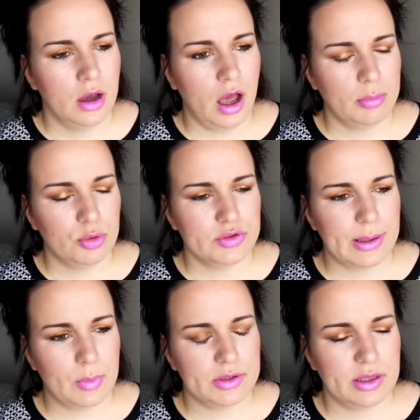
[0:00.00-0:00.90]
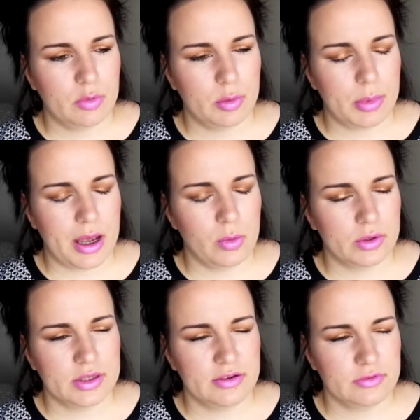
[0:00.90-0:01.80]
I bought them when they were buy
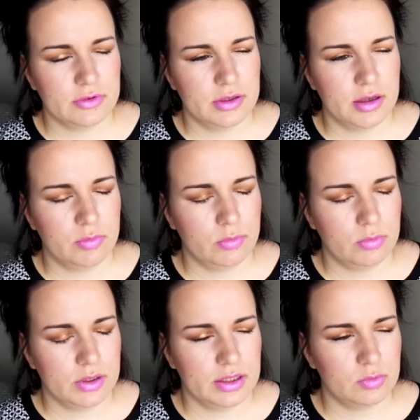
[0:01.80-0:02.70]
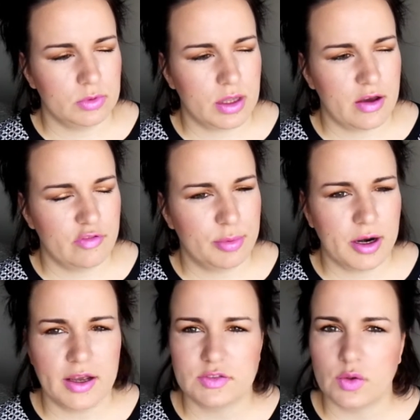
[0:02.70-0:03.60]
one get one half
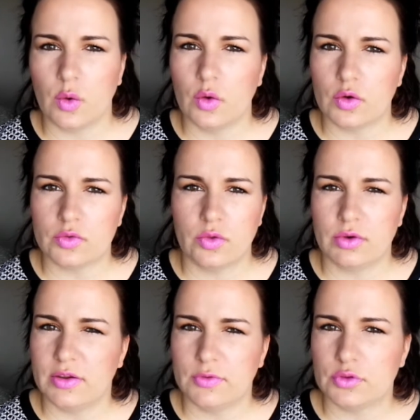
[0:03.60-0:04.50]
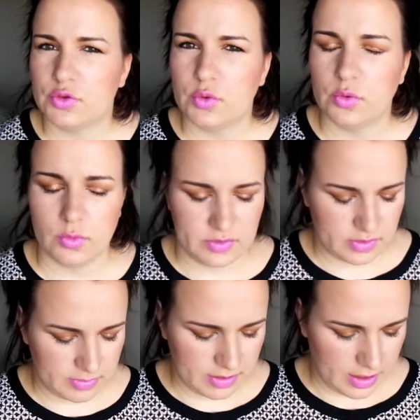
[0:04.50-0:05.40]
price, or 3 for 2 with
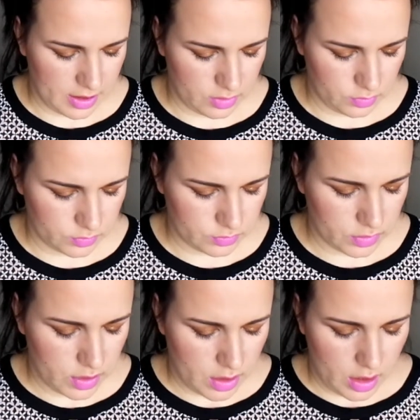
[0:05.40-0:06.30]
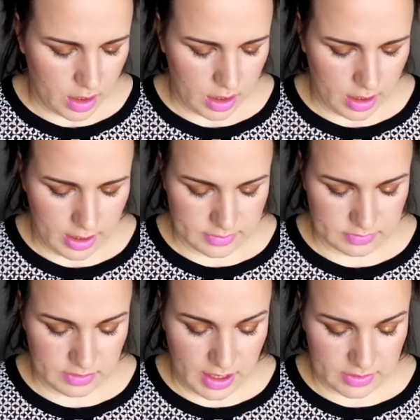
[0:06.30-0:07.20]
something else.
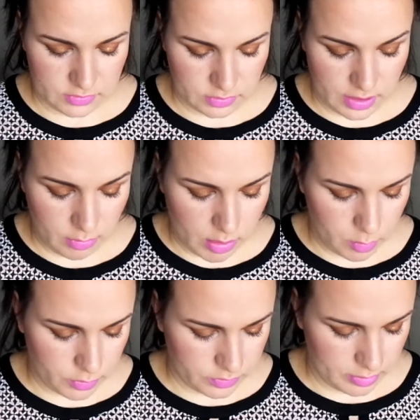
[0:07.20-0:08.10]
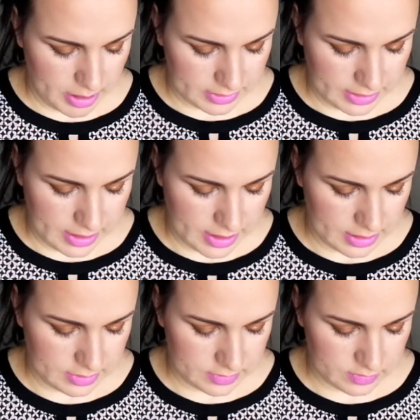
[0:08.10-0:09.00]
And yeah, so they were worth the money,
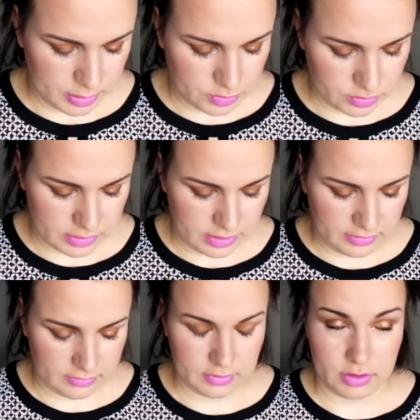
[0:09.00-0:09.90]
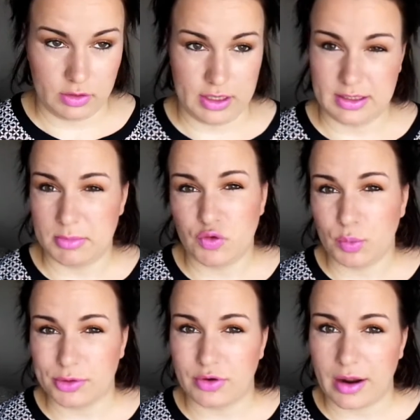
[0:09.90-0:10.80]
and especially if you can get them in
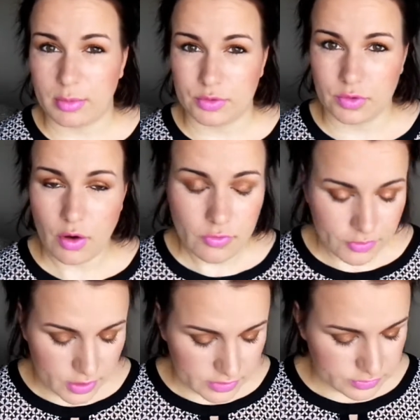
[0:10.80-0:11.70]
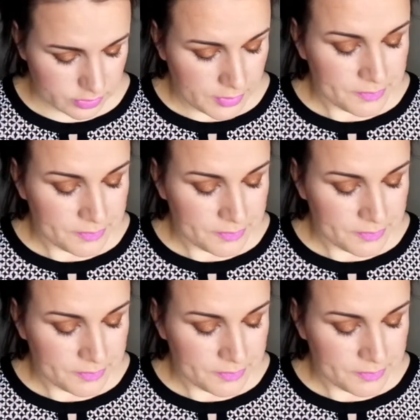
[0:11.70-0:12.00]
Superdrug on offers.